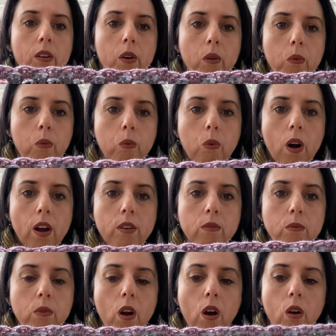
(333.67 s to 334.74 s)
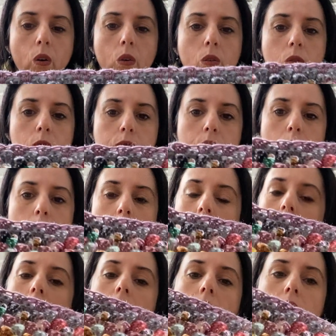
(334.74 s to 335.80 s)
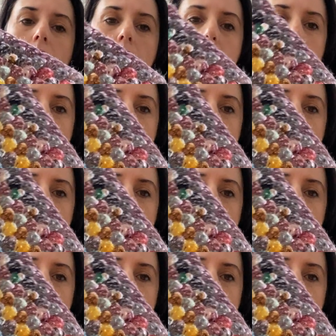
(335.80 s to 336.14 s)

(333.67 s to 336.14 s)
one row for one color.